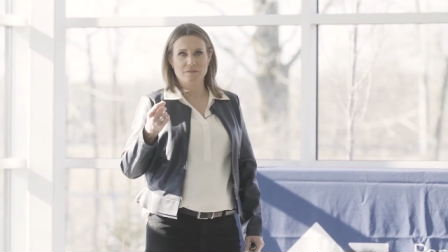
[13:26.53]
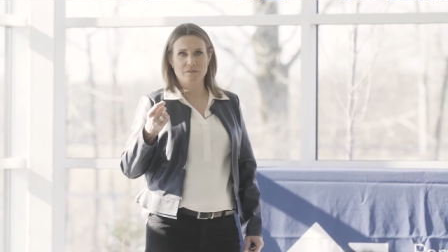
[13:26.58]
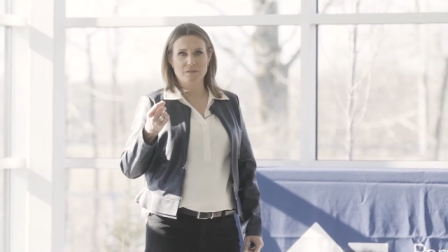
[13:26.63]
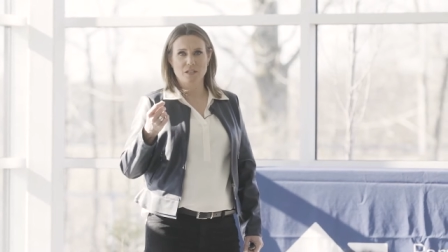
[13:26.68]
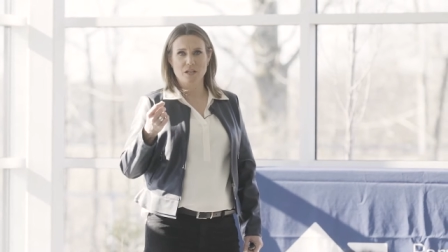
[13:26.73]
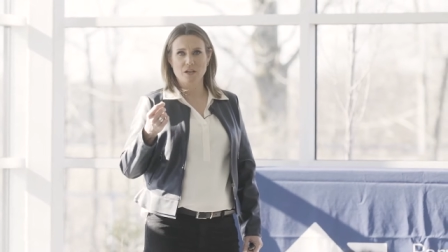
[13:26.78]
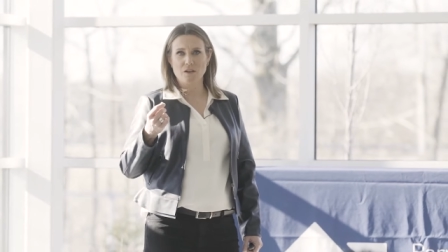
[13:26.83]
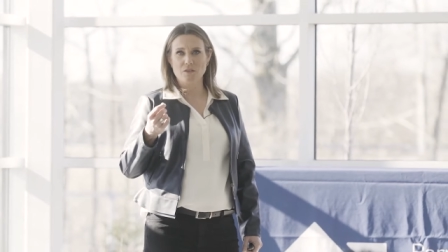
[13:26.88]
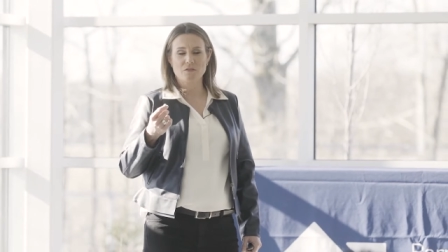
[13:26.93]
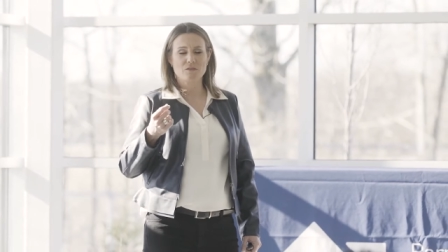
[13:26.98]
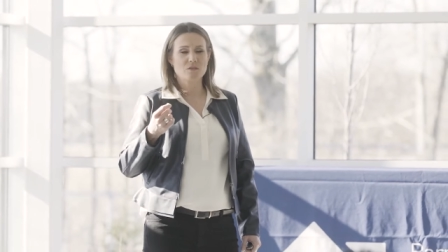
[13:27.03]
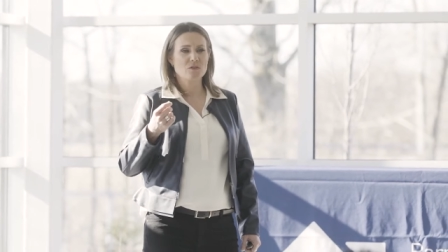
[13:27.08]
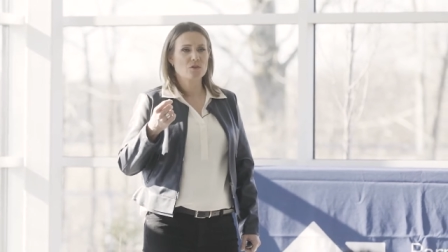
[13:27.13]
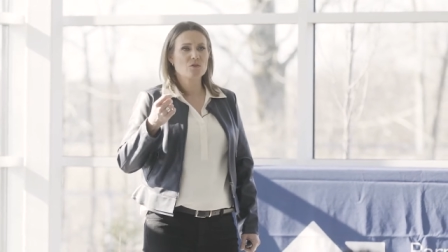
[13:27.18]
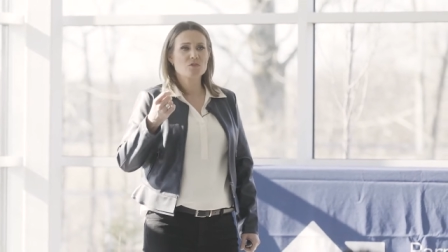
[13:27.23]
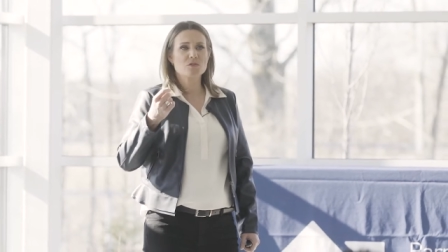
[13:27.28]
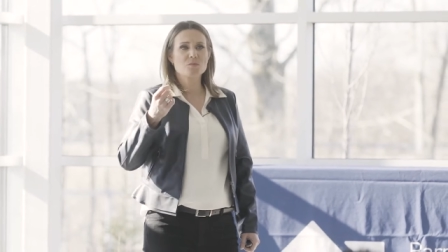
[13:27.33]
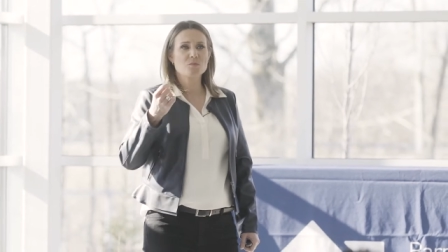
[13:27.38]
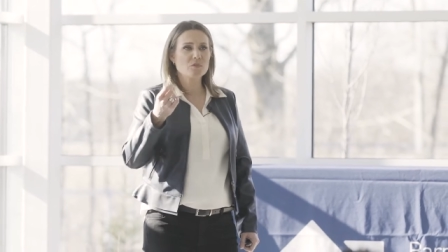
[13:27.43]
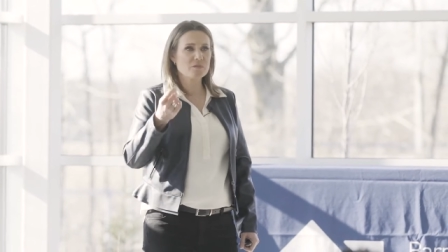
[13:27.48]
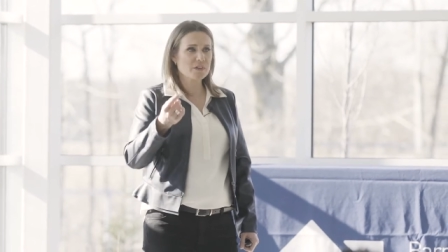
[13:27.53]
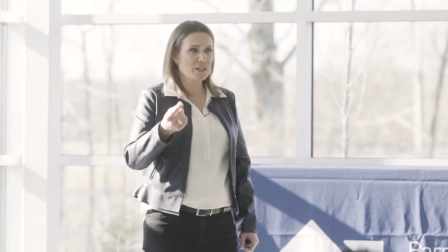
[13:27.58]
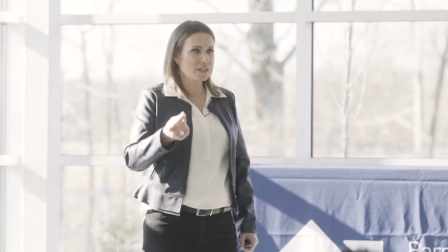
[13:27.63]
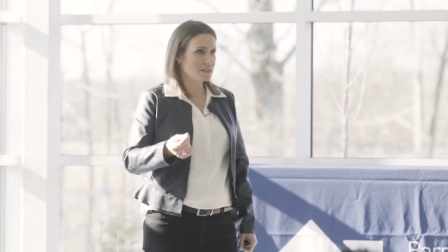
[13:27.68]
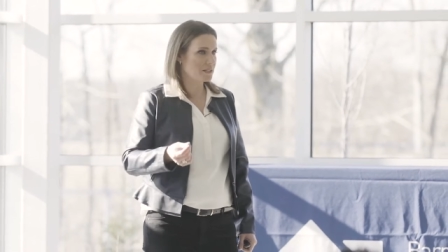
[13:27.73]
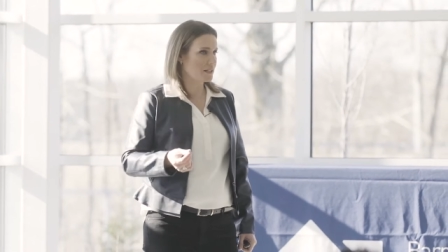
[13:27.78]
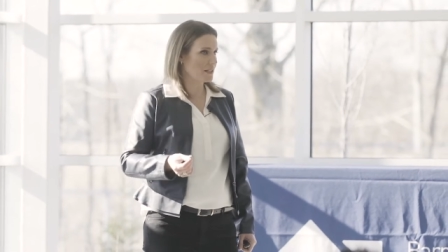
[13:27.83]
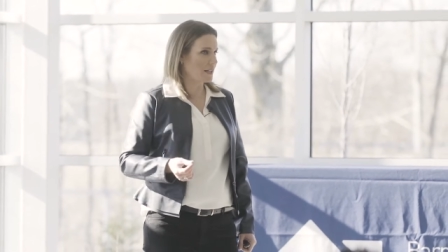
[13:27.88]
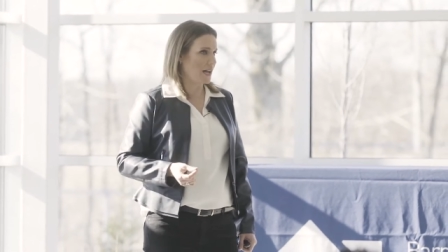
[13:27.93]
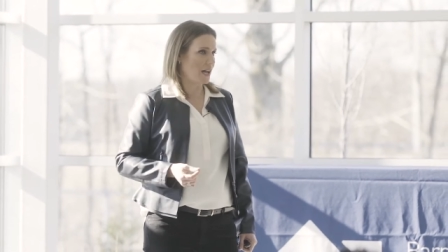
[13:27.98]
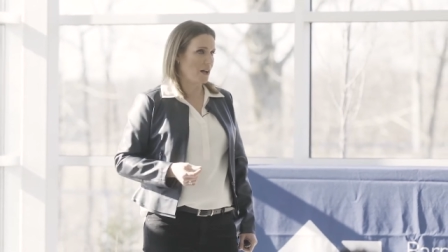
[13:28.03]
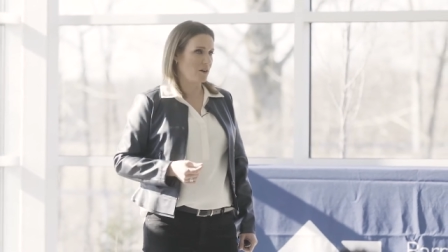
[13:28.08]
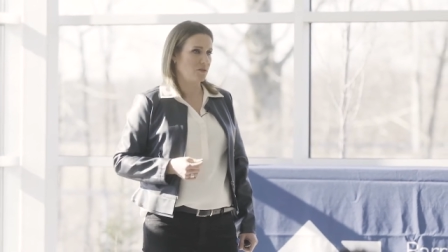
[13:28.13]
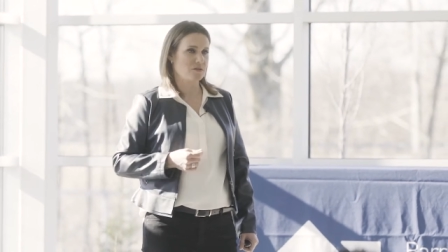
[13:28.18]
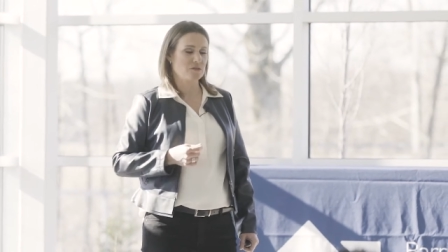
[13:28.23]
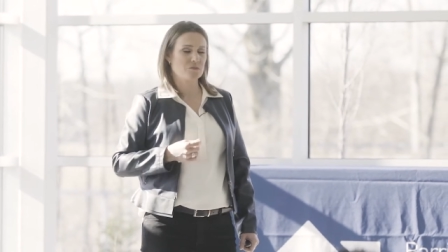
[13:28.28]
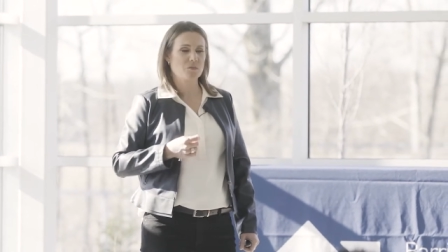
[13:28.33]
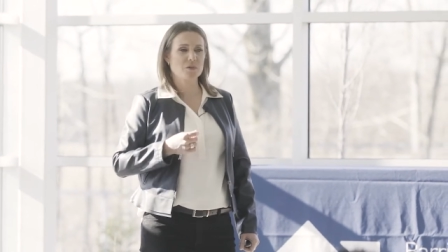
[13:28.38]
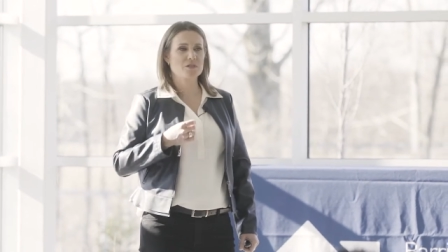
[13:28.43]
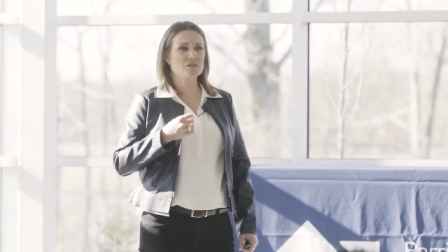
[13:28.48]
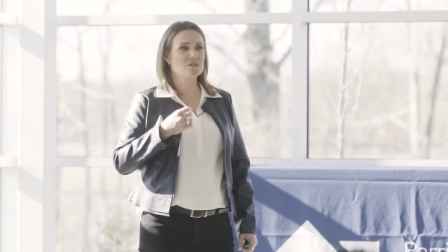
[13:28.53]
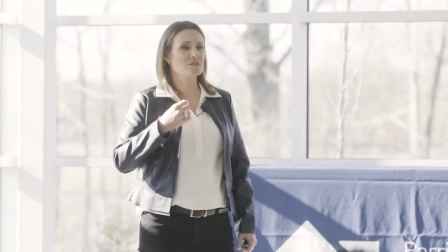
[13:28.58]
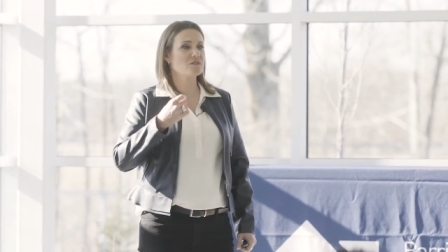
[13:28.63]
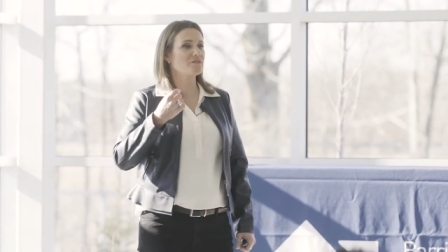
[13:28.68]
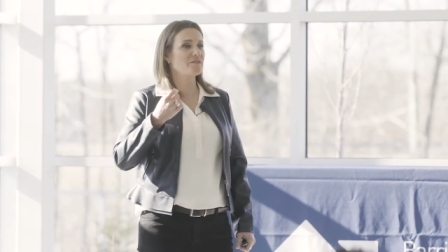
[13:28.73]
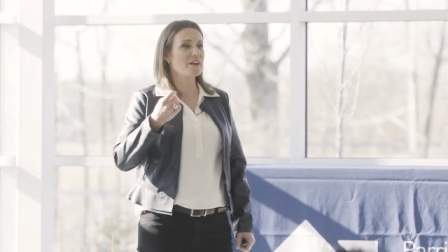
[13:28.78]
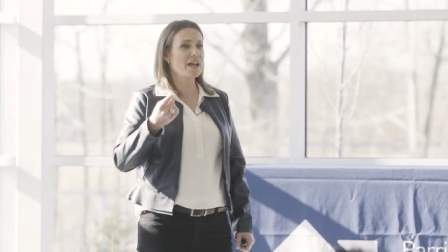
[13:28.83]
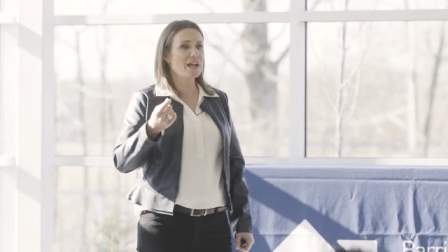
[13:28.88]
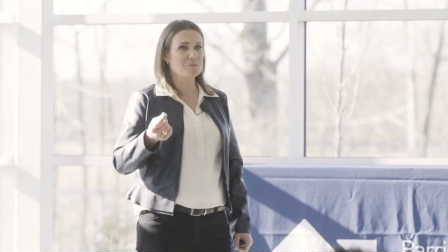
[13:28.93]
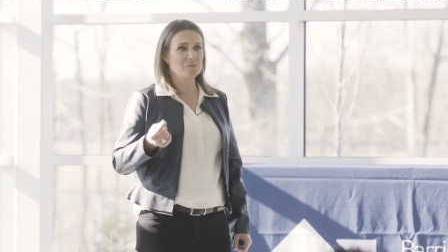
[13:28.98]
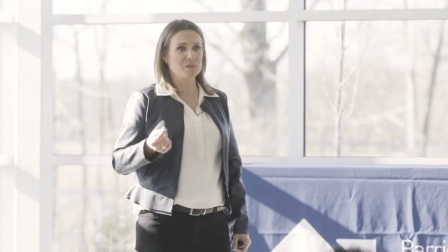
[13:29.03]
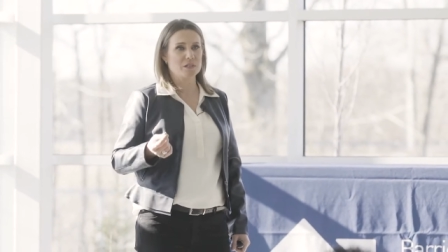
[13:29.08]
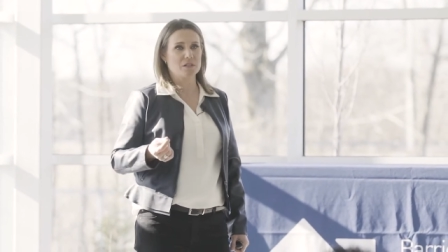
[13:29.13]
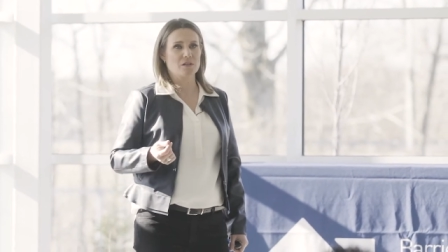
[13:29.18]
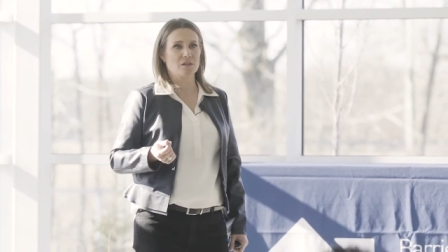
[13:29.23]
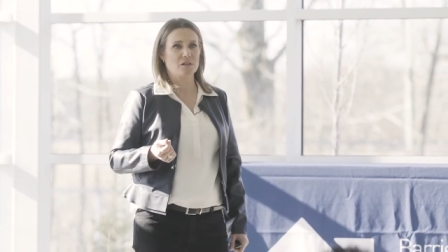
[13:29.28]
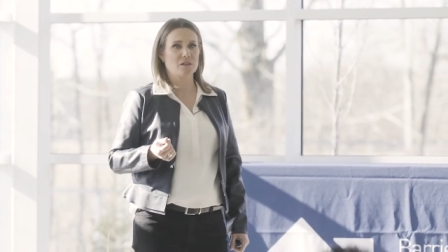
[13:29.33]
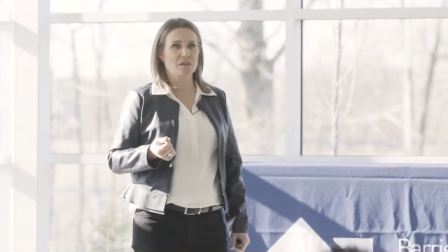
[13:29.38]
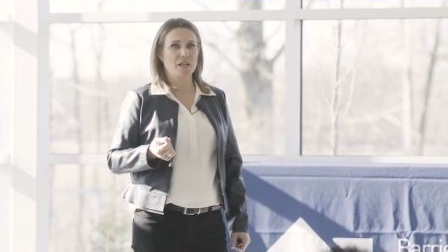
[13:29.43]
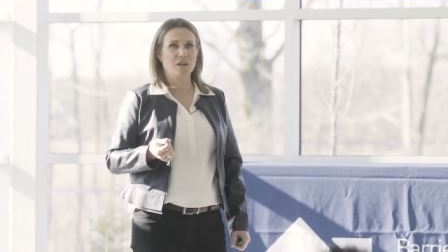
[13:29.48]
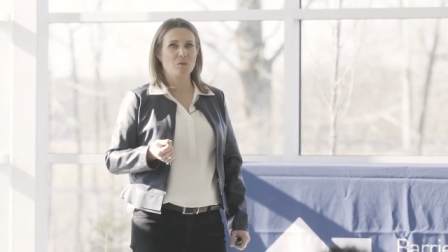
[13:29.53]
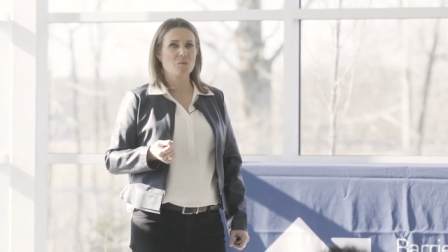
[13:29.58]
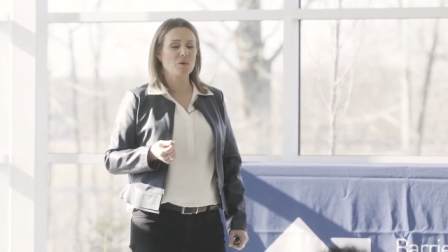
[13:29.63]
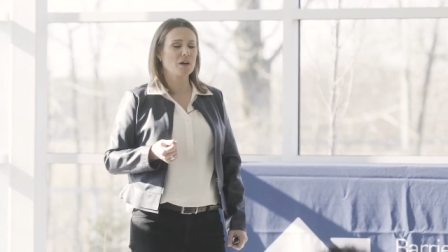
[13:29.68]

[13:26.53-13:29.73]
You know, who's moving into the house? What does your family look like?